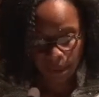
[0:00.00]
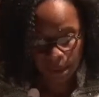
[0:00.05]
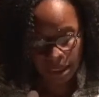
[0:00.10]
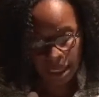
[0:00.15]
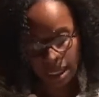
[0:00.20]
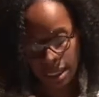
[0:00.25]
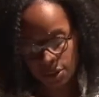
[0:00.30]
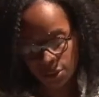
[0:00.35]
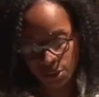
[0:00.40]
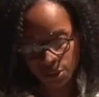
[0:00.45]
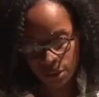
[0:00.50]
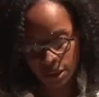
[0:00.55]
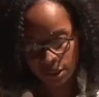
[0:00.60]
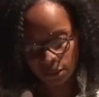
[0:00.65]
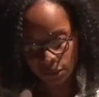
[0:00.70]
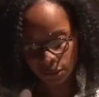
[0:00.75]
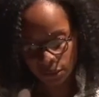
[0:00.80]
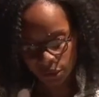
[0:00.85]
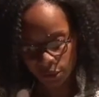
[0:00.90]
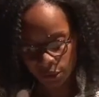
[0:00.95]
Casually
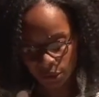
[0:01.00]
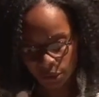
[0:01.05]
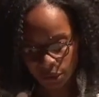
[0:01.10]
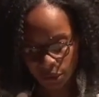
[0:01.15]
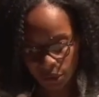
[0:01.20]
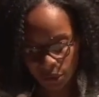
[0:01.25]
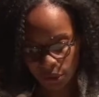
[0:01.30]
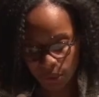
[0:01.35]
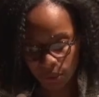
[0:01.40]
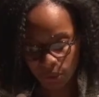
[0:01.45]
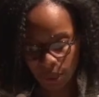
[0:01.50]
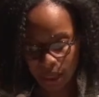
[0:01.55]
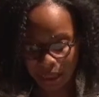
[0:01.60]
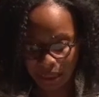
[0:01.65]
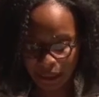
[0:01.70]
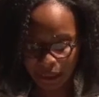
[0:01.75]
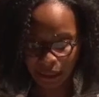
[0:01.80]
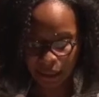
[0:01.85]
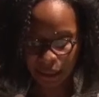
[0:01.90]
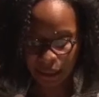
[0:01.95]
introducing you,
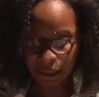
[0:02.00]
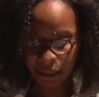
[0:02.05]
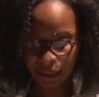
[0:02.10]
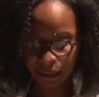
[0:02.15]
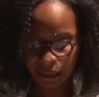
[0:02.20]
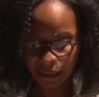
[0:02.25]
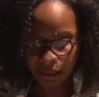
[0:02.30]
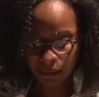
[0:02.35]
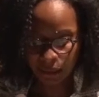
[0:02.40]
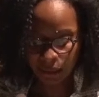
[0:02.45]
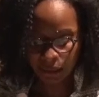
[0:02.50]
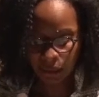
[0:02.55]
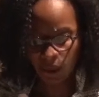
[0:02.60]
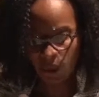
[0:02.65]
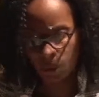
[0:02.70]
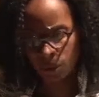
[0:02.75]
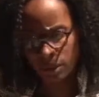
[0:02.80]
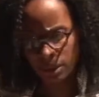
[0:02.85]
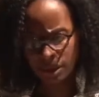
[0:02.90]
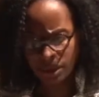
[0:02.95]
I'd say,
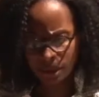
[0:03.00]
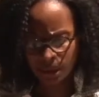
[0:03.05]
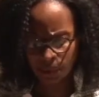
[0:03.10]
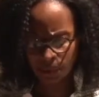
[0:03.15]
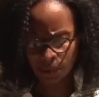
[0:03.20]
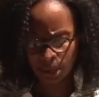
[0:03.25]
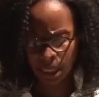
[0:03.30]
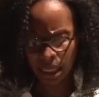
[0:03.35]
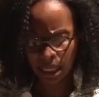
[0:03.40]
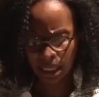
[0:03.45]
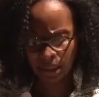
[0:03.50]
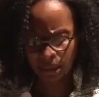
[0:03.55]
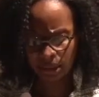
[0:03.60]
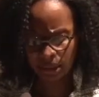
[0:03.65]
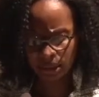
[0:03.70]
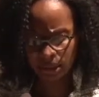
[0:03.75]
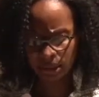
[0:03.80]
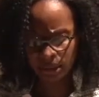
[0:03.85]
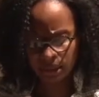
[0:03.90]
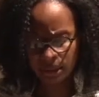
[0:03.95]
oh, this is Brad.
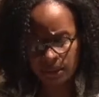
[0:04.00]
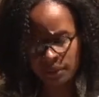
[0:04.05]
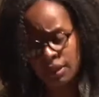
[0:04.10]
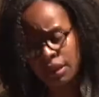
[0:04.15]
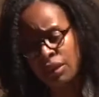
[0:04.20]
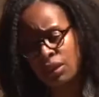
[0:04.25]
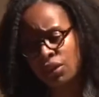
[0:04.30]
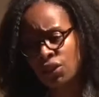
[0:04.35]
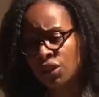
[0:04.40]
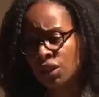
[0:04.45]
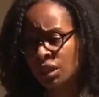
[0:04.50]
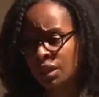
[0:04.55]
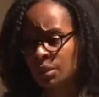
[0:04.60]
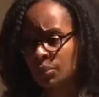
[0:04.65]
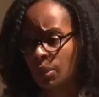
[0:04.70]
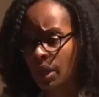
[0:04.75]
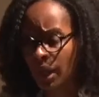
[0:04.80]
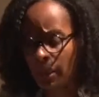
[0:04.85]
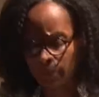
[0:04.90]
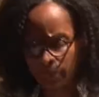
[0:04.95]
This is just
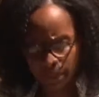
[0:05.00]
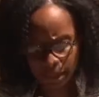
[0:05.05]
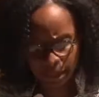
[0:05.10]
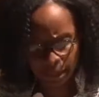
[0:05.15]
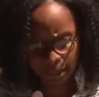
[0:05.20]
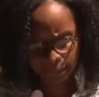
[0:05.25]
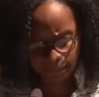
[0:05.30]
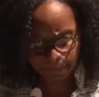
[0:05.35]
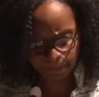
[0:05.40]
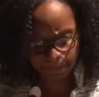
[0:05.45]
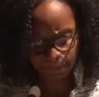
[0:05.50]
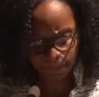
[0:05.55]
Brad Pitt.